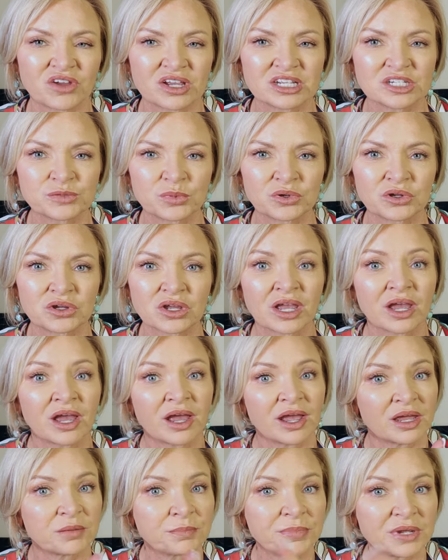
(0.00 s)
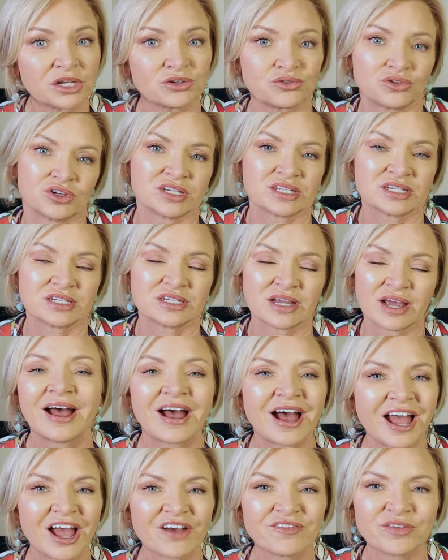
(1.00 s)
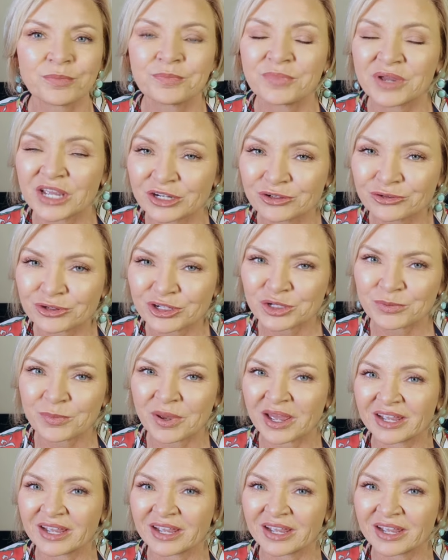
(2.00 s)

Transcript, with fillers: Facebook, and Pinterest. I have a Pinterest